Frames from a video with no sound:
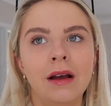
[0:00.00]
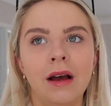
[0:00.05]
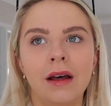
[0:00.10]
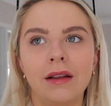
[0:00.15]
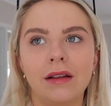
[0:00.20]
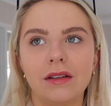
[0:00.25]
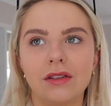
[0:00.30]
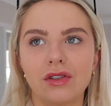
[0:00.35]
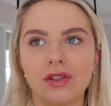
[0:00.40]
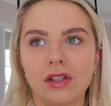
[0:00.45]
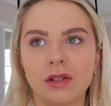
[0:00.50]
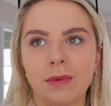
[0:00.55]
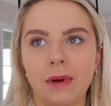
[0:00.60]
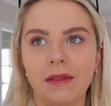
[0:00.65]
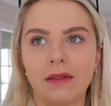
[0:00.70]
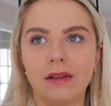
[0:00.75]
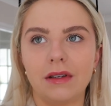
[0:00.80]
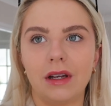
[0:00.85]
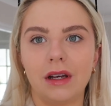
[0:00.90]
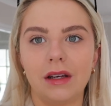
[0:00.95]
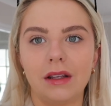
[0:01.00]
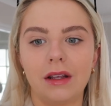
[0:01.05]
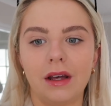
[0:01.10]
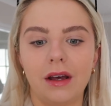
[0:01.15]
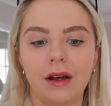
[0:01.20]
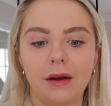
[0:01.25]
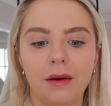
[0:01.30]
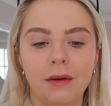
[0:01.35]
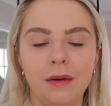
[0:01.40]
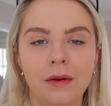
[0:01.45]
And then just spend the day
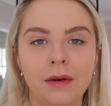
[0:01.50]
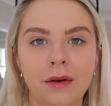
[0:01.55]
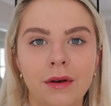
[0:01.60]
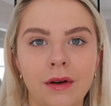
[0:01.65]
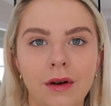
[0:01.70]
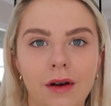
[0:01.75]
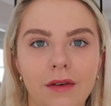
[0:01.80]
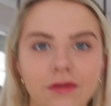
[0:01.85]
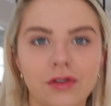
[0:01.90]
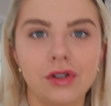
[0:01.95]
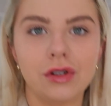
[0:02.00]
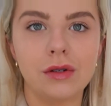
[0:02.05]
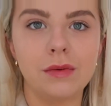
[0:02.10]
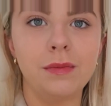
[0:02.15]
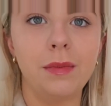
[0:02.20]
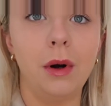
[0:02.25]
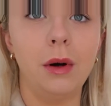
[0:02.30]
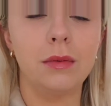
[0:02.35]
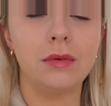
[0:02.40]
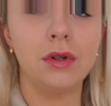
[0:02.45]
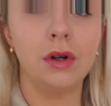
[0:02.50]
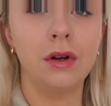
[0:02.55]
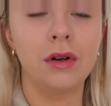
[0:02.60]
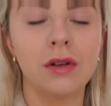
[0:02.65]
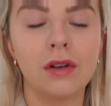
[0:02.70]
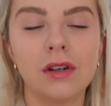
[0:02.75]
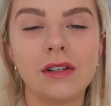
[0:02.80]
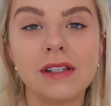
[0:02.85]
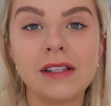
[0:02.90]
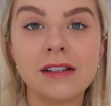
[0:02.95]
there. I've just popped on,
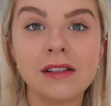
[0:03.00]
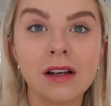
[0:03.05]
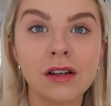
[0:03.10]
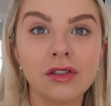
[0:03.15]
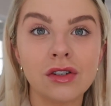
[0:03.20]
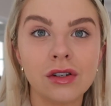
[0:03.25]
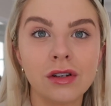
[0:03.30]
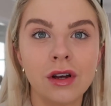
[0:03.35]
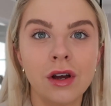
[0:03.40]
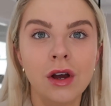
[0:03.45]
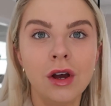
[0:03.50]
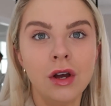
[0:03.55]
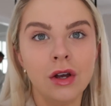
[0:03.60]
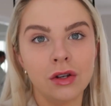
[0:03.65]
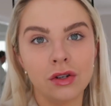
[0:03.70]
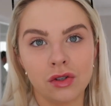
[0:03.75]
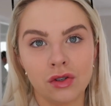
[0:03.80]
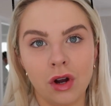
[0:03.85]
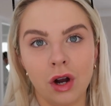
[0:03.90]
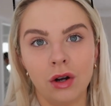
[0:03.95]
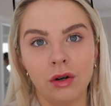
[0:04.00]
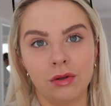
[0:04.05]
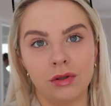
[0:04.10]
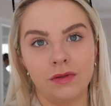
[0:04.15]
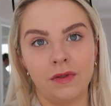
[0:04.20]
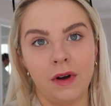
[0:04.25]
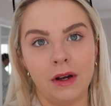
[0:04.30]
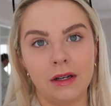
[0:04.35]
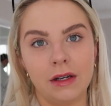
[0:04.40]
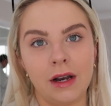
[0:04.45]
because it's such a struggle to
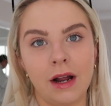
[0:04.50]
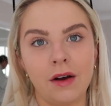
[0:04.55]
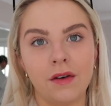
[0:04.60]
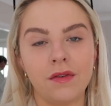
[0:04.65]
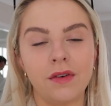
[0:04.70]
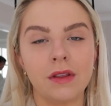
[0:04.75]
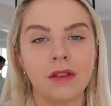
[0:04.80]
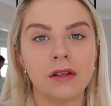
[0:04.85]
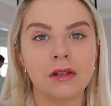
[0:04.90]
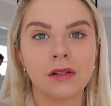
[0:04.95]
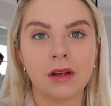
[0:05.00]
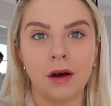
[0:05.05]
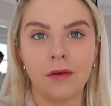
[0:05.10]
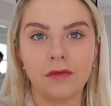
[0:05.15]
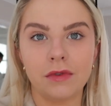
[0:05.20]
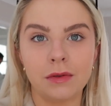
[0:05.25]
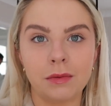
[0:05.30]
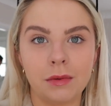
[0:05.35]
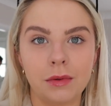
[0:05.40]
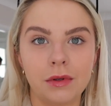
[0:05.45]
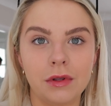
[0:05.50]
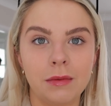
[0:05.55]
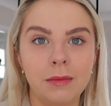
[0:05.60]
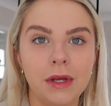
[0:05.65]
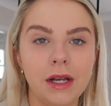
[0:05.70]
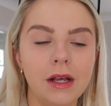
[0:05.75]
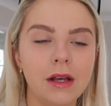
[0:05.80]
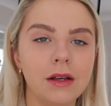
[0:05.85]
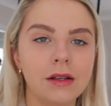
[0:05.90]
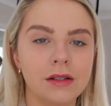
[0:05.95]
find an outfit that's comfortable at the
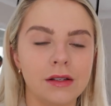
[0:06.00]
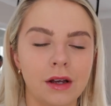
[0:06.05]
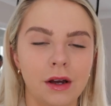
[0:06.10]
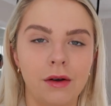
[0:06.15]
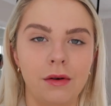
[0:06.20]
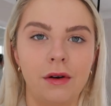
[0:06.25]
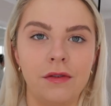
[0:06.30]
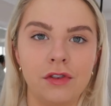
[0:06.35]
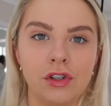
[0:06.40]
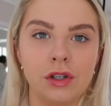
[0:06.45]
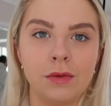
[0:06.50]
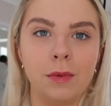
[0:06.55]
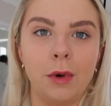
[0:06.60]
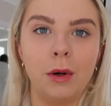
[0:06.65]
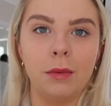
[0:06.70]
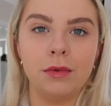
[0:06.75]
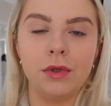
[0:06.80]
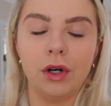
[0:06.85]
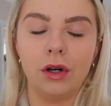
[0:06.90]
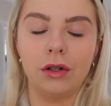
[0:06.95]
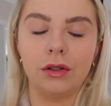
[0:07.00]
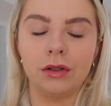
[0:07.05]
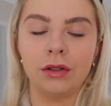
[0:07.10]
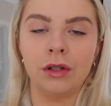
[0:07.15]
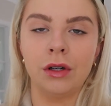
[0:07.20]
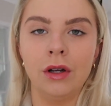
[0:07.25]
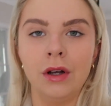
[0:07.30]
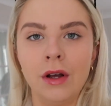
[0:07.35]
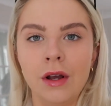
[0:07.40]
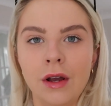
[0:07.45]
minute, so I've just popped on
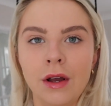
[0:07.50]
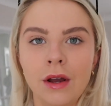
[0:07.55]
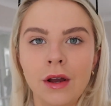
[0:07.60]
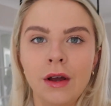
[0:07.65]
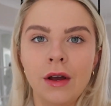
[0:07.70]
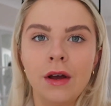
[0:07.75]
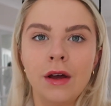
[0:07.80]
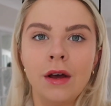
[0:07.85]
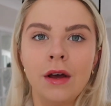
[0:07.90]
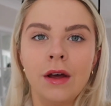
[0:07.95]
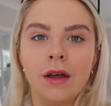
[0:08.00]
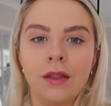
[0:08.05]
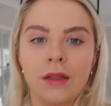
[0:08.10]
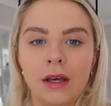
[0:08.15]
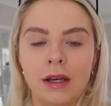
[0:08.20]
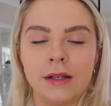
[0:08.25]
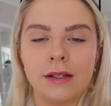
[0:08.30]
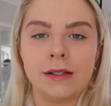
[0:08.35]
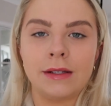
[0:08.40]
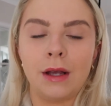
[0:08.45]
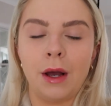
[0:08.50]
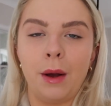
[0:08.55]
this